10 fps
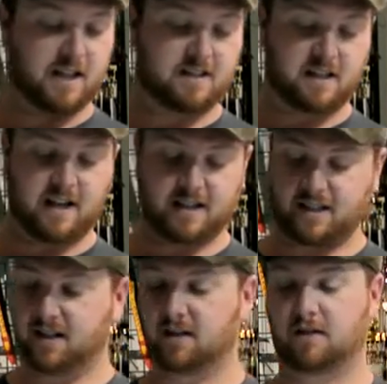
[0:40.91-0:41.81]
It's
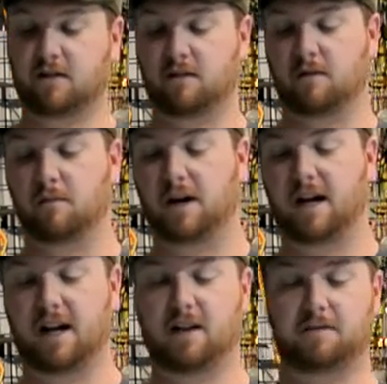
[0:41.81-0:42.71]
connected
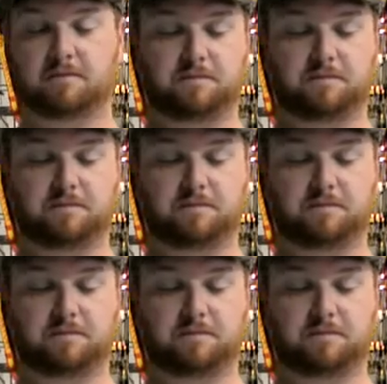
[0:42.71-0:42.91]
by